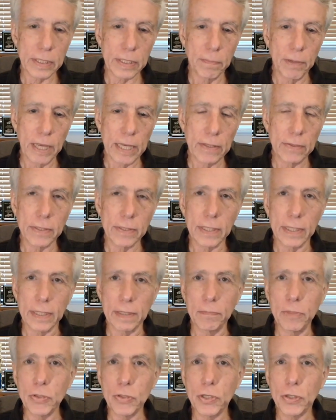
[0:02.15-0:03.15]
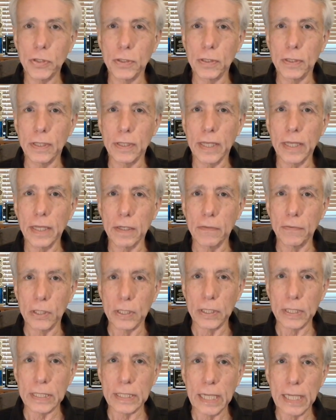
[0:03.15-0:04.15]
about musical
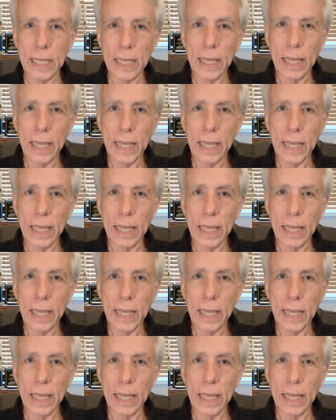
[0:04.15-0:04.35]
intervals.